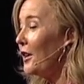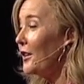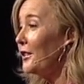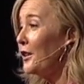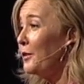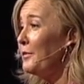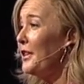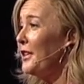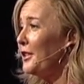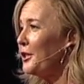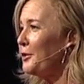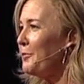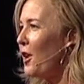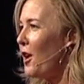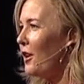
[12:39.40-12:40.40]
something as
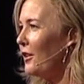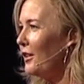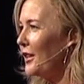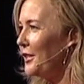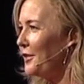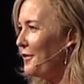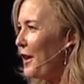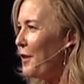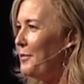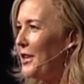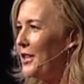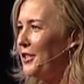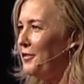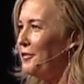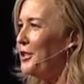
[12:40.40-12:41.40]
small as 5
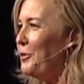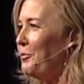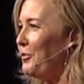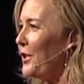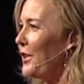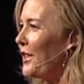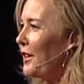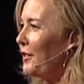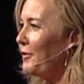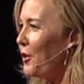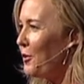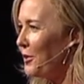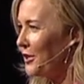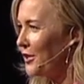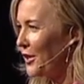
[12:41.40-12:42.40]
minutes of deep breathing
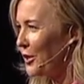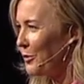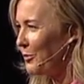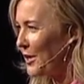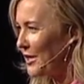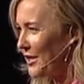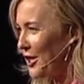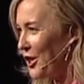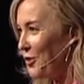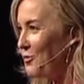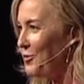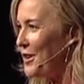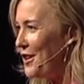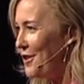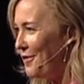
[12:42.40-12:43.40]
focused on the present could
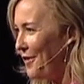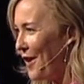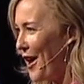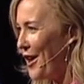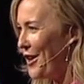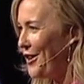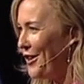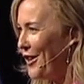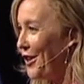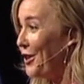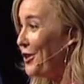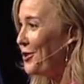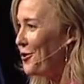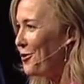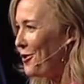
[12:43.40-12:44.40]
redefine
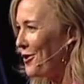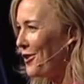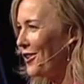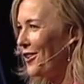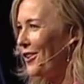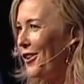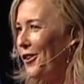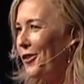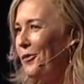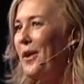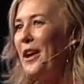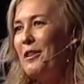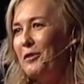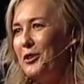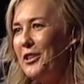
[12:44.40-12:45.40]
your
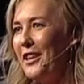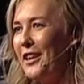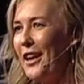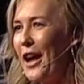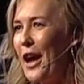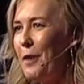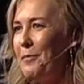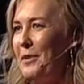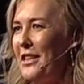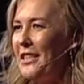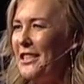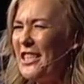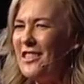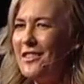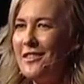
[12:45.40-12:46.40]
way of looking at
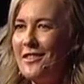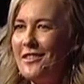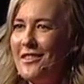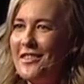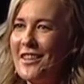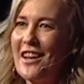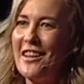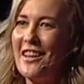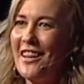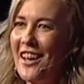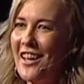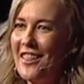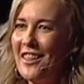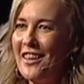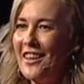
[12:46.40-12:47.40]
happiness is stunning,
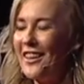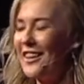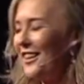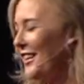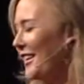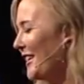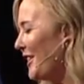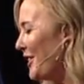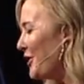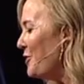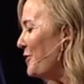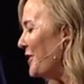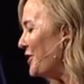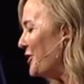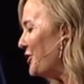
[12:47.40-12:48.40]
I think.
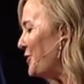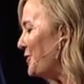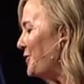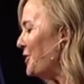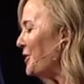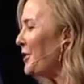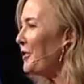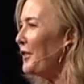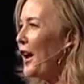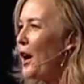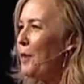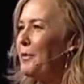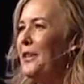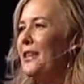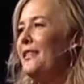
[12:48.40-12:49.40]
You can choose your own
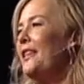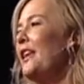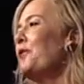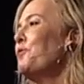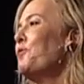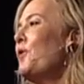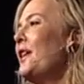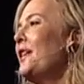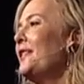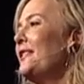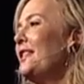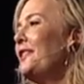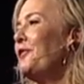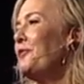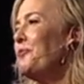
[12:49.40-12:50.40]
happiness. And what
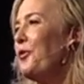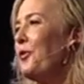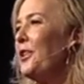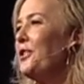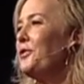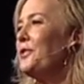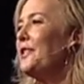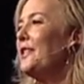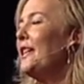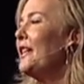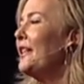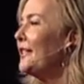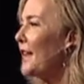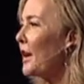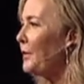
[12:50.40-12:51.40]
is even more
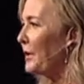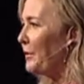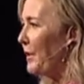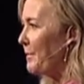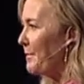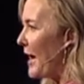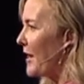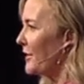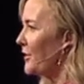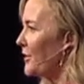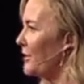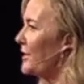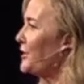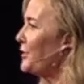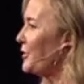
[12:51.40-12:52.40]
interesting is that we went back
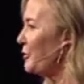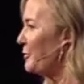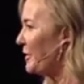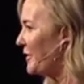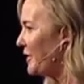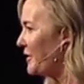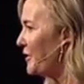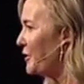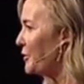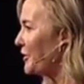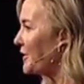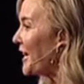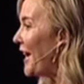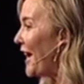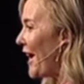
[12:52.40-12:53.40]
to this group of
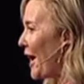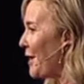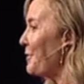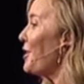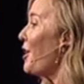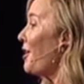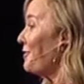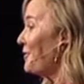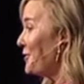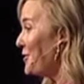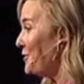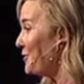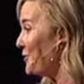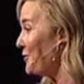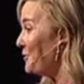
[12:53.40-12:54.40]
individuals and we offered
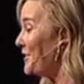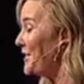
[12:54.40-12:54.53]
you two